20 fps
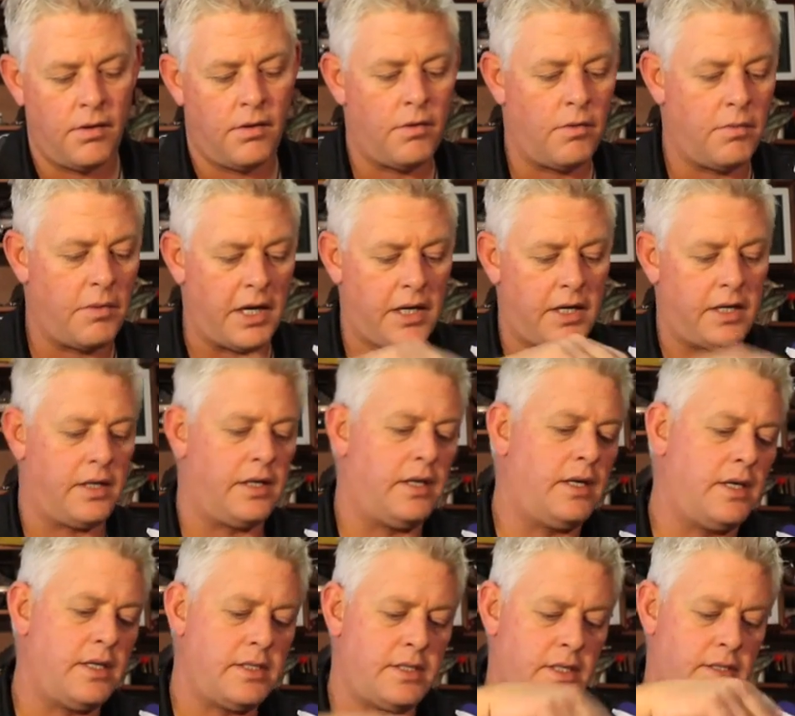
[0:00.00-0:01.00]
We'll make it
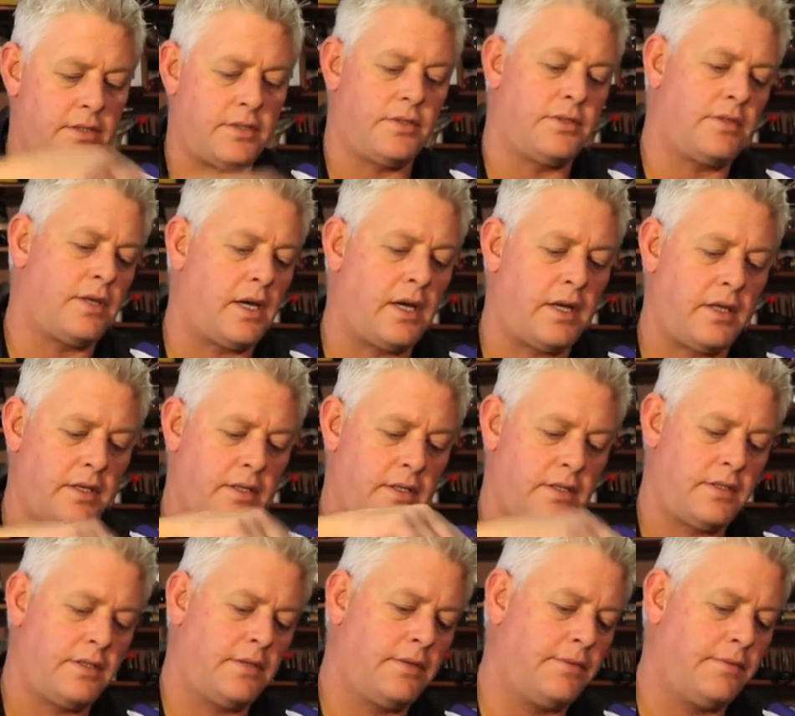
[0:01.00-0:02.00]
easier to tie
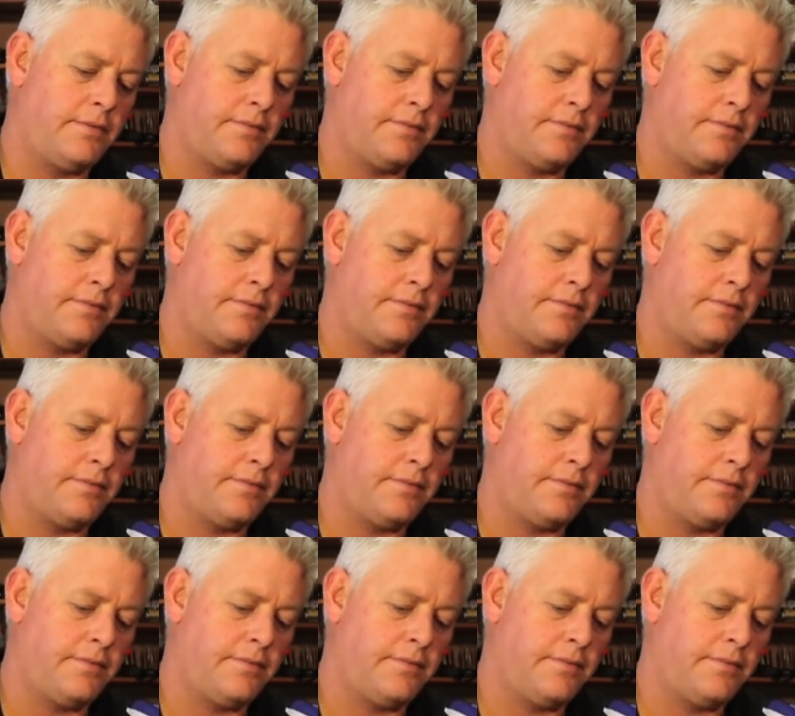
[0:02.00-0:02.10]
this